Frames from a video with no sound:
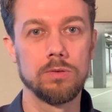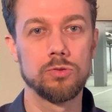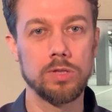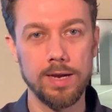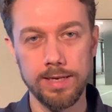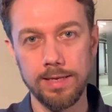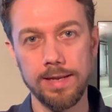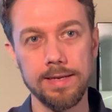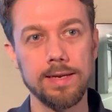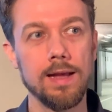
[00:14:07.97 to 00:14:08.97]
sliding
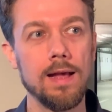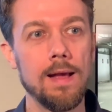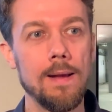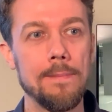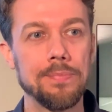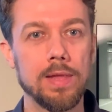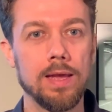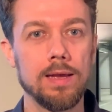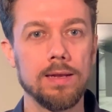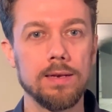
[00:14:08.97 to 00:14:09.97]
leg,
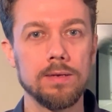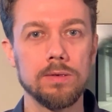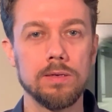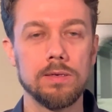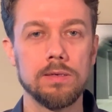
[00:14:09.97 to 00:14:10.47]
and